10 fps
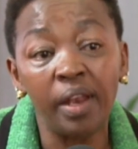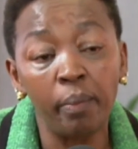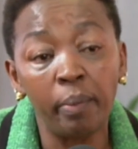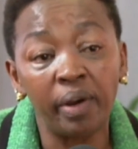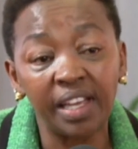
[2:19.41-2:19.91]

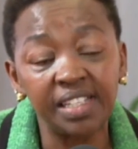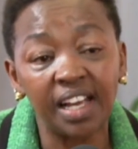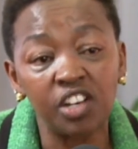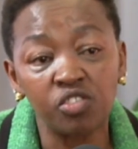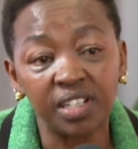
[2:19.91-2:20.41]
many people
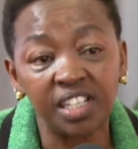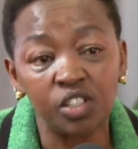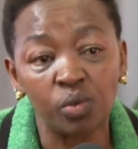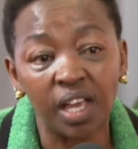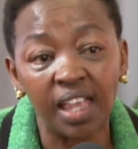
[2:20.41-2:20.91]
getting
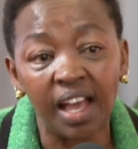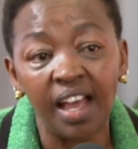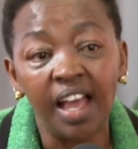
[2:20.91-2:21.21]
attracted to Kenya.